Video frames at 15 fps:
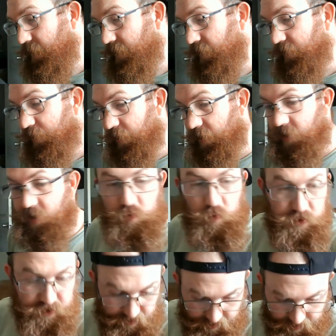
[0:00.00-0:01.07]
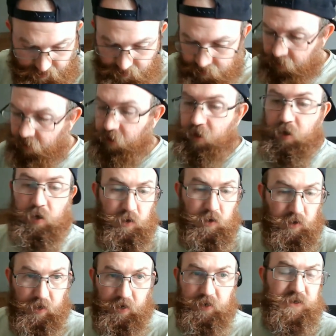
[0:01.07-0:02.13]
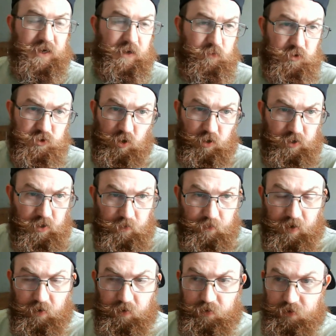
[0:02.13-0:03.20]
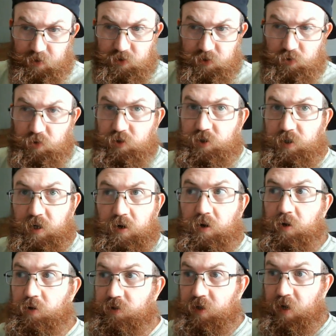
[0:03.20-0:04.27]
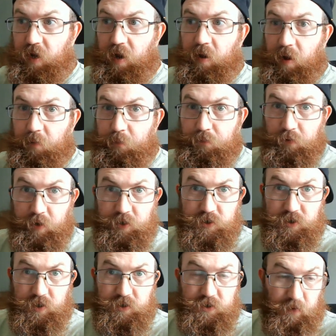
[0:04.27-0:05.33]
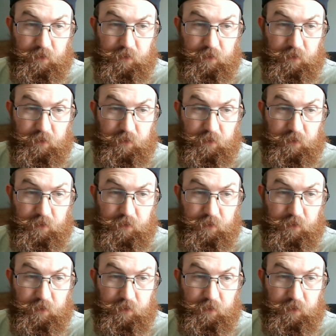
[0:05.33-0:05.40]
the thing is, once again, anytime we're talking about these sort of scenarios, I preach this, and I